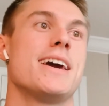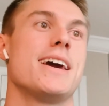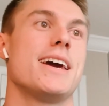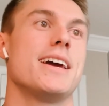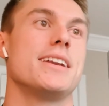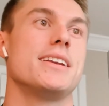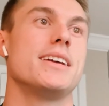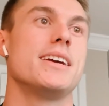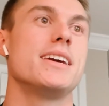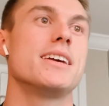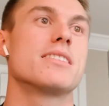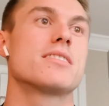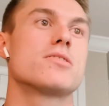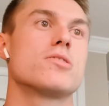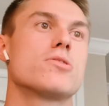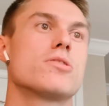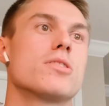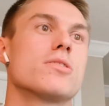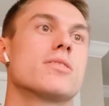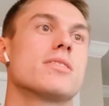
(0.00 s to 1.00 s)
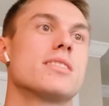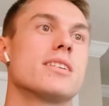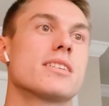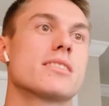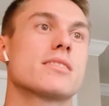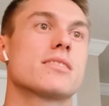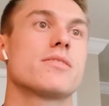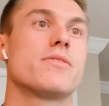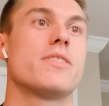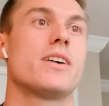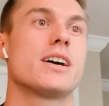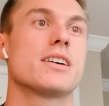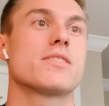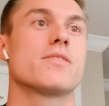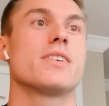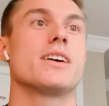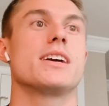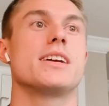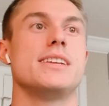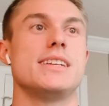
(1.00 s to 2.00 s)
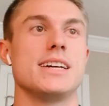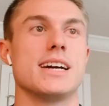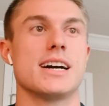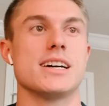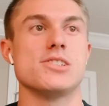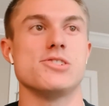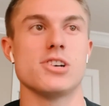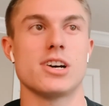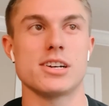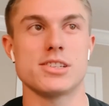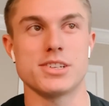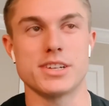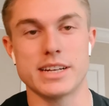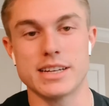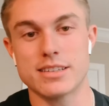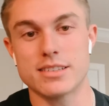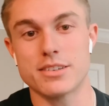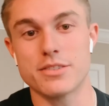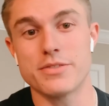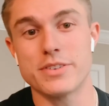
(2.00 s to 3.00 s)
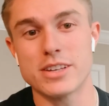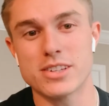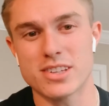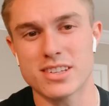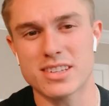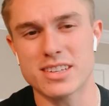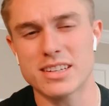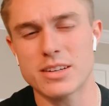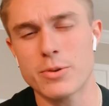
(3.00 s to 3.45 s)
and D is glucose 6-phosphate dehydrogenase deficiency.